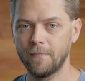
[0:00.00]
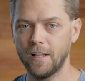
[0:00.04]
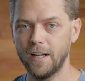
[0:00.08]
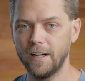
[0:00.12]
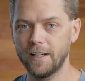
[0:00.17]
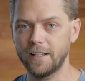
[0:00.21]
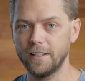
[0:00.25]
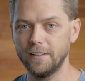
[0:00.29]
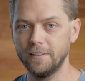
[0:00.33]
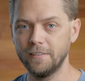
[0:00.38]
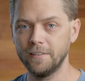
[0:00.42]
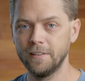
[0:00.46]
All
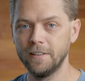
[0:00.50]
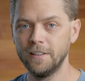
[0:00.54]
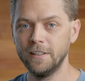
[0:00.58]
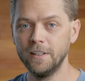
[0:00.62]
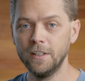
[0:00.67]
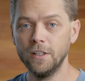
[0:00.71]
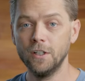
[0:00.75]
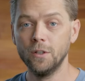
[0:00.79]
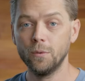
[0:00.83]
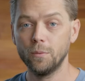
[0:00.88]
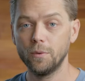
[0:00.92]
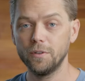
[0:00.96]
right, guys.
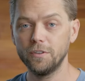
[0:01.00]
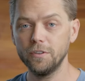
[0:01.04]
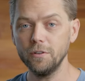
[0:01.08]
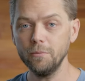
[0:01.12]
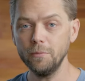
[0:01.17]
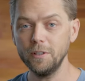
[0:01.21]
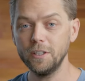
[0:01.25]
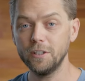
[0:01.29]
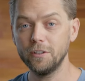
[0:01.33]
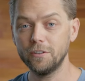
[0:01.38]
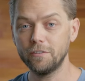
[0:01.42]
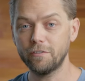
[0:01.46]
Well, do
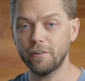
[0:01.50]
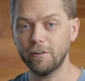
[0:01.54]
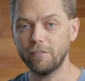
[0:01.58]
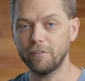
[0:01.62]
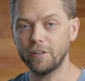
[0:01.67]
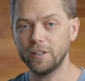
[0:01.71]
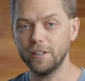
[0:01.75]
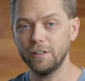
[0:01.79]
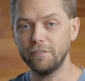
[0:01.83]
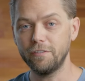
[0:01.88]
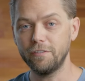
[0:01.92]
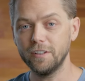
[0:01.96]
me a huge
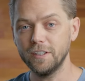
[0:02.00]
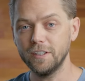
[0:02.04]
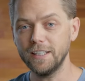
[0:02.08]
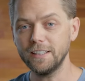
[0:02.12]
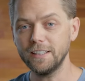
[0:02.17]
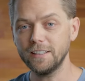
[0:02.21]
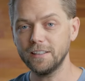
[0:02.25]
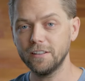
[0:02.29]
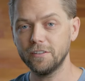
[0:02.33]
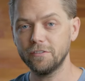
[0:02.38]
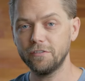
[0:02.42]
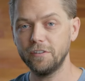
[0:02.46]
favor. If you
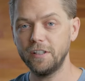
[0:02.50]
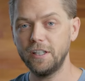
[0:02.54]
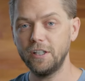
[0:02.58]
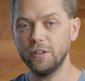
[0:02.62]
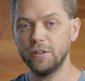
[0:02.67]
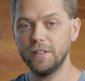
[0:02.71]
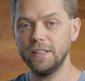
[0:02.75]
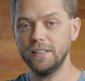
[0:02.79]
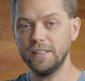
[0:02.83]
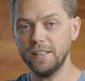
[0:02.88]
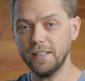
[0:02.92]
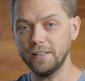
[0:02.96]
like this video,
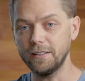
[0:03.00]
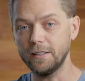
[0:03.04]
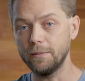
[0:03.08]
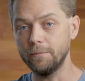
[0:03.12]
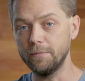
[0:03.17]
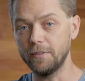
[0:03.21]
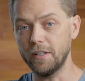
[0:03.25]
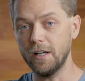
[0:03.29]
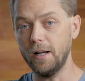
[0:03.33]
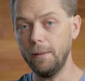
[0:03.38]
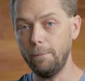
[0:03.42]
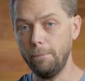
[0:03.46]
hit that
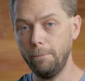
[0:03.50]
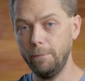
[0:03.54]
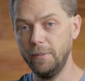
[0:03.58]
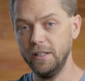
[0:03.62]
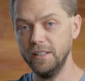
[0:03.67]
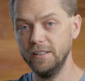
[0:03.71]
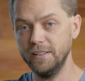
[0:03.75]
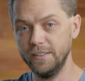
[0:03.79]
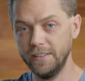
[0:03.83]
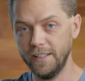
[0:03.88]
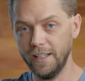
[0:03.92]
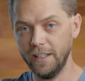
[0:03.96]
thumbs up
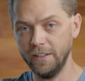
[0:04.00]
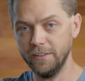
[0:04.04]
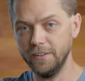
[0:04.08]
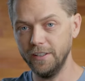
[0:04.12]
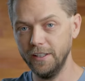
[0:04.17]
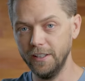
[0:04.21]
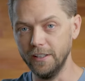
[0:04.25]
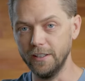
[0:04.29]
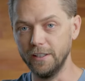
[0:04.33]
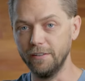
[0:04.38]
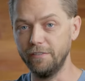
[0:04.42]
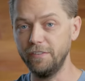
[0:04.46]
button down
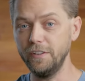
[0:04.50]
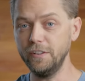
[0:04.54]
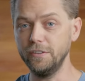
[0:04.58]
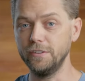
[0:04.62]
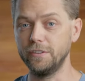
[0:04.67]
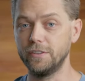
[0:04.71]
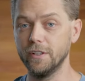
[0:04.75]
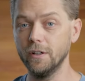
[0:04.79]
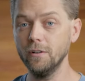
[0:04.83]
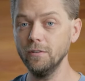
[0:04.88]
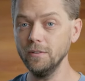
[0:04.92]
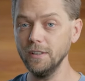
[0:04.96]
there. If you
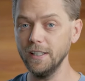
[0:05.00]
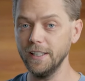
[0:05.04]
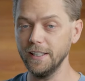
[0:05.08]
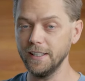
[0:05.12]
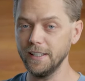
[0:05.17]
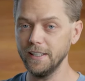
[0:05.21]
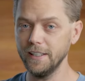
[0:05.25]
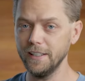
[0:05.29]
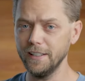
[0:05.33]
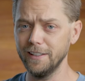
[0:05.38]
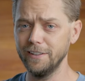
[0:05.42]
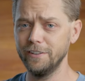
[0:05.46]
don't like
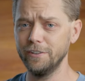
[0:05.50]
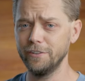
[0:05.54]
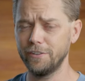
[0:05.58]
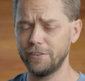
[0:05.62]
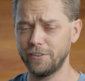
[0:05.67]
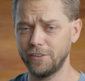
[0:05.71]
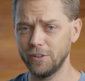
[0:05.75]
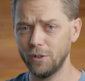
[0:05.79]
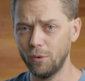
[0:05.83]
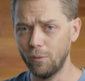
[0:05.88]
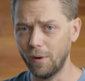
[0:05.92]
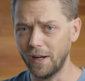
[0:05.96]
it and you're
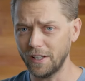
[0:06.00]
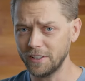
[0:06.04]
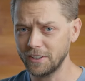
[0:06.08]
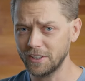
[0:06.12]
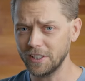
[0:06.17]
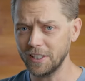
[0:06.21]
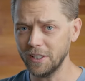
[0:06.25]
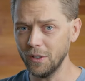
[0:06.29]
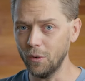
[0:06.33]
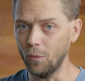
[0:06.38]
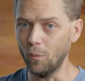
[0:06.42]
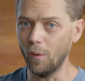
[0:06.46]
still
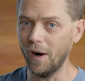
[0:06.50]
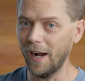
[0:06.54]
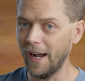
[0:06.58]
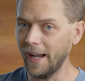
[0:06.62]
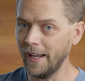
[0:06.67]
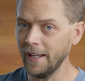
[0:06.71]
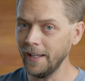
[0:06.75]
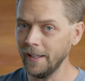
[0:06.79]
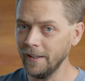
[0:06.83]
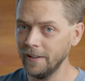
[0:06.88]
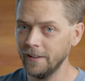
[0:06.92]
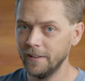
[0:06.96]
watching it,
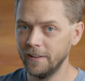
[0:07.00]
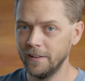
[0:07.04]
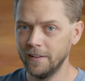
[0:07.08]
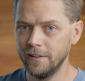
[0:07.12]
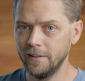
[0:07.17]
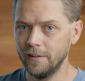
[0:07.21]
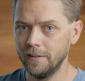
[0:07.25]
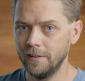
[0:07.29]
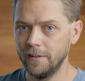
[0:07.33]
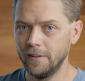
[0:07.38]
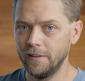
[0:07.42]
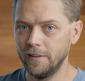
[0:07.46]
why?
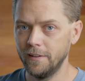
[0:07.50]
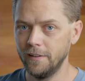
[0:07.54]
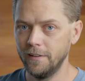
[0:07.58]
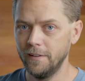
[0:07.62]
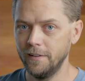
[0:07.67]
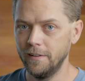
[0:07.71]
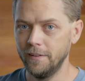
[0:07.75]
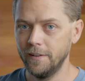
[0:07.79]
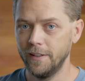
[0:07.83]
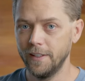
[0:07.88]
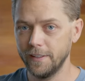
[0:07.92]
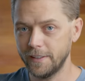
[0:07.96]

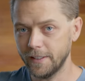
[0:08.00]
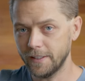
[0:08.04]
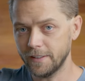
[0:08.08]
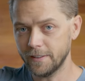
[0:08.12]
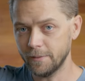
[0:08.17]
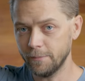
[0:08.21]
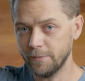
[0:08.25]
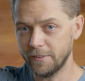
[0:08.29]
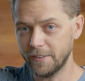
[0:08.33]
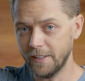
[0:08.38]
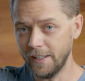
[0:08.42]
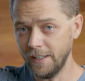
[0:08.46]
Hit that
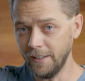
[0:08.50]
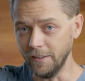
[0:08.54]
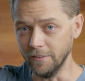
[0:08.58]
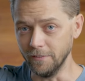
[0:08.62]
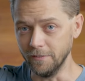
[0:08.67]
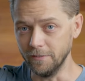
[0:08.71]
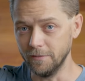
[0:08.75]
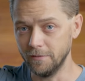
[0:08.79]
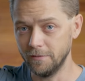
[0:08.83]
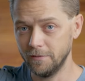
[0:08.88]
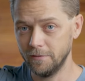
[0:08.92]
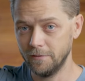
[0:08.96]
thumbs down.